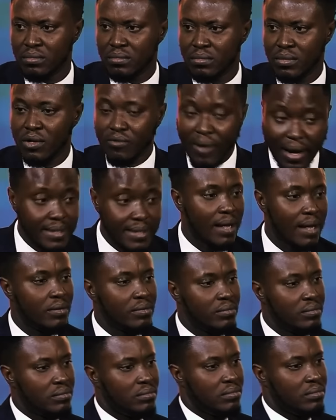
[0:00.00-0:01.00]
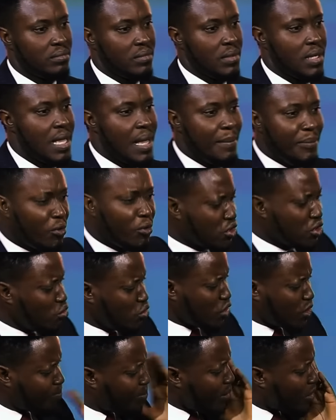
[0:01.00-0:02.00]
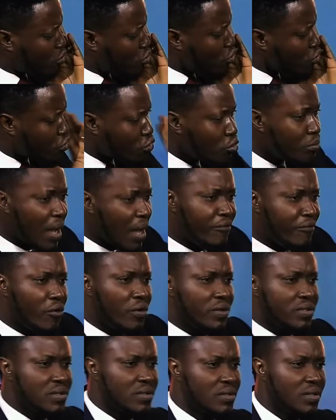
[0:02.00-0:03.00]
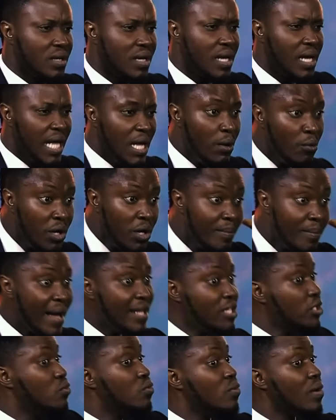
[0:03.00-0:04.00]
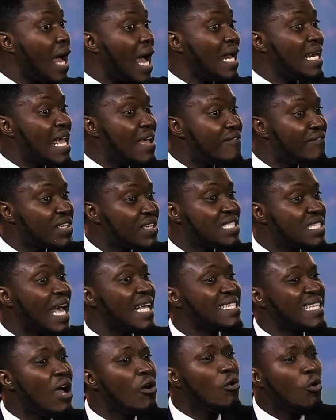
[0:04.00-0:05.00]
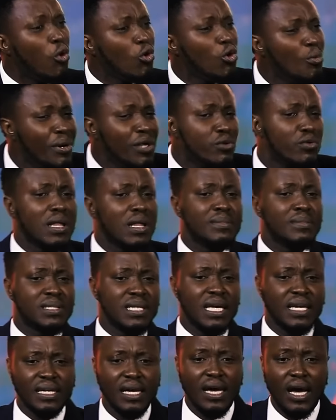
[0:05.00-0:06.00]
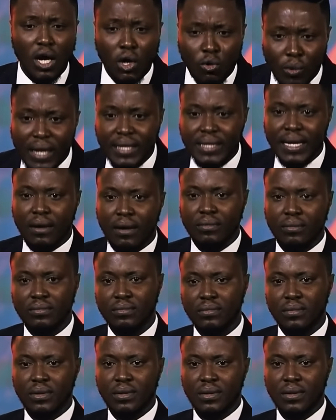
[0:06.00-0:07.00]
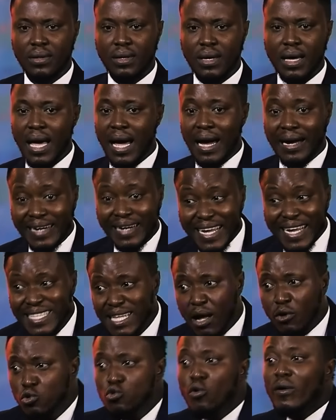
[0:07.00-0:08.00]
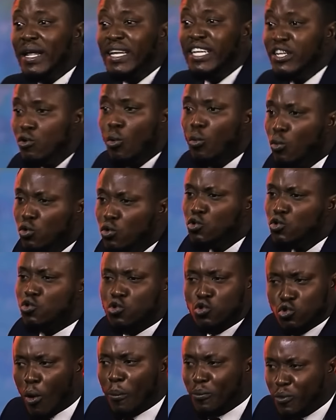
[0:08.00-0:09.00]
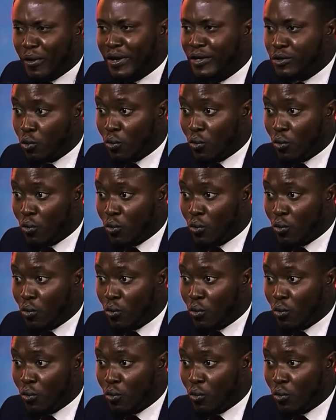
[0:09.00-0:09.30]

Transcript: Right now. Because he will speak to you through my voice. He will remind you and emphasize and corroborate what I'm saying right now. Right now, you already know who you should stop talking to.